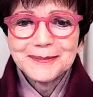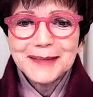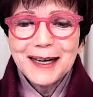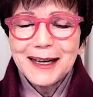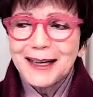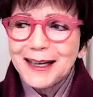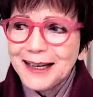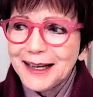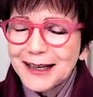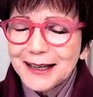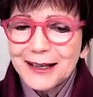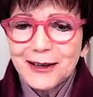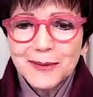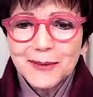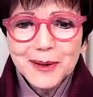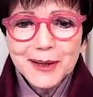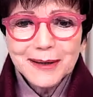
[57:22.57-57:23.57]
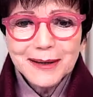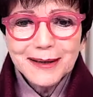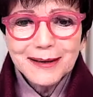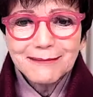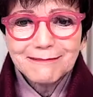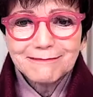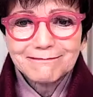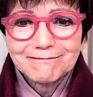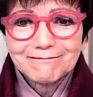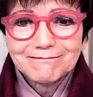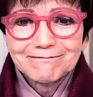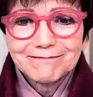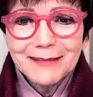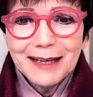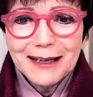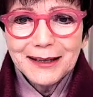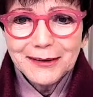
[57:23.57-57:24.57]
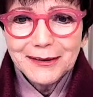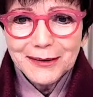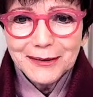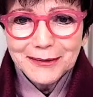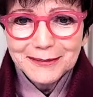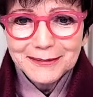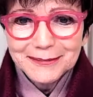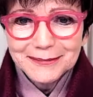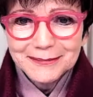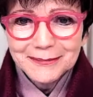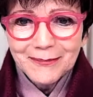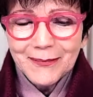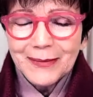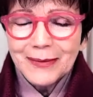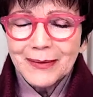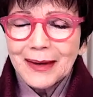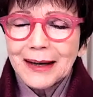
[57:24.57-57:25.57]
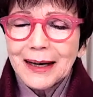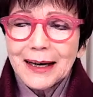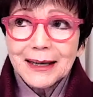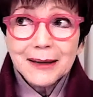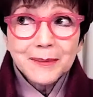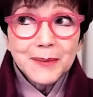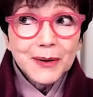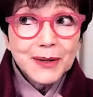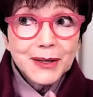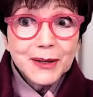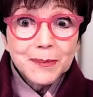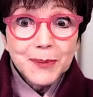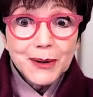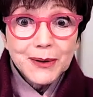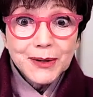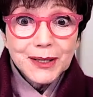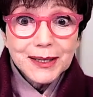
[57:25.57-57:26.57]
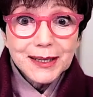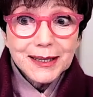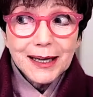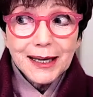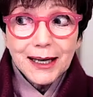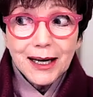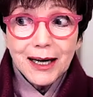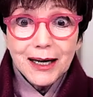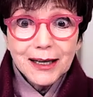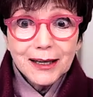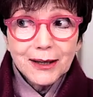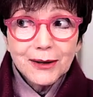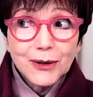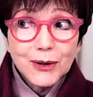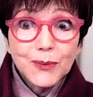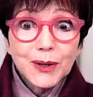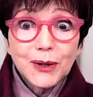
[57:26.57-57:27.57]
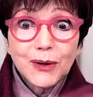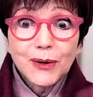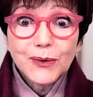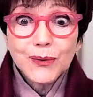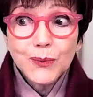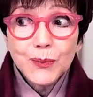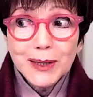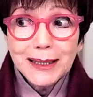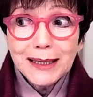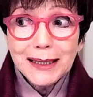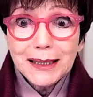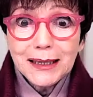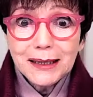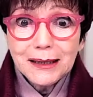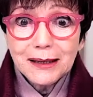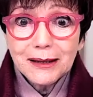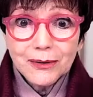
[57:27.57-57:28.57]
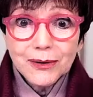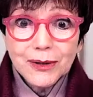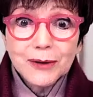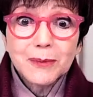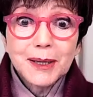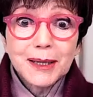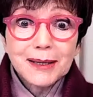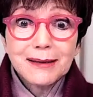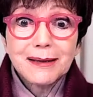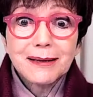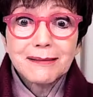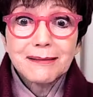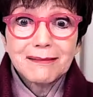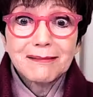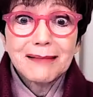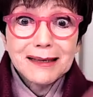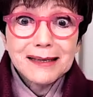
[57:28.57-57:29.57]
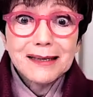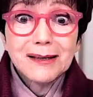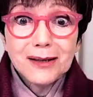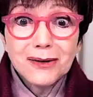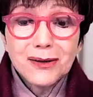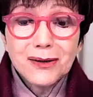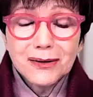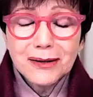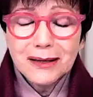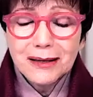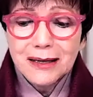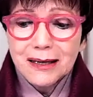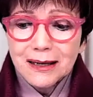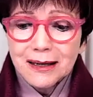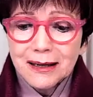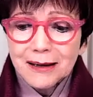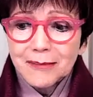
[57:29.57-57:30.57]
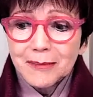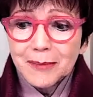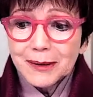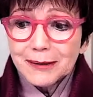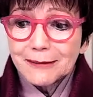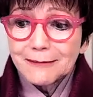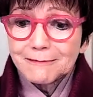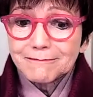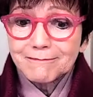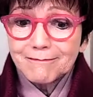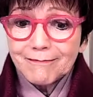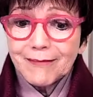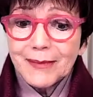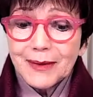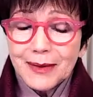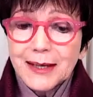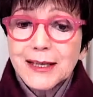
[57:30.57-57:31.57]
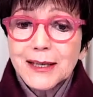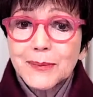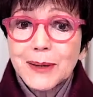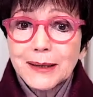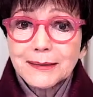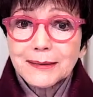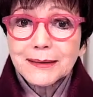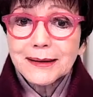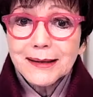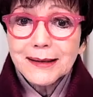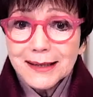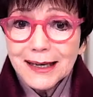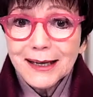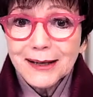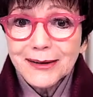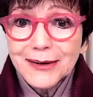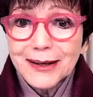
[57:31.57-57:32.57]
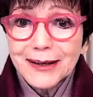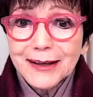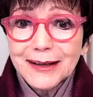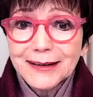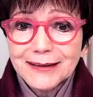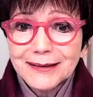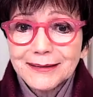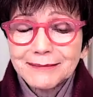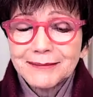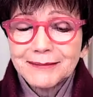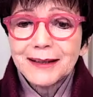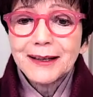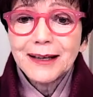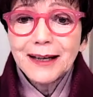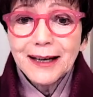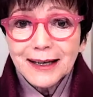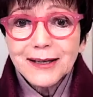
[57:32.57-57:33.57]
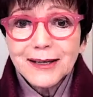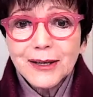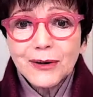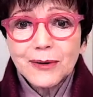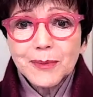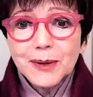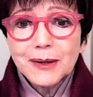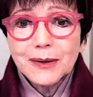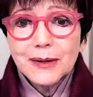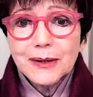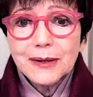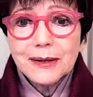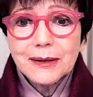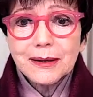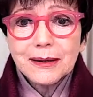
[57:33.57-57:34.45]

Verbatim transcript: I like humans. I do. And I'm not supposed to say I because we use we because it means us and God. But this one, Cassandra, likes humans.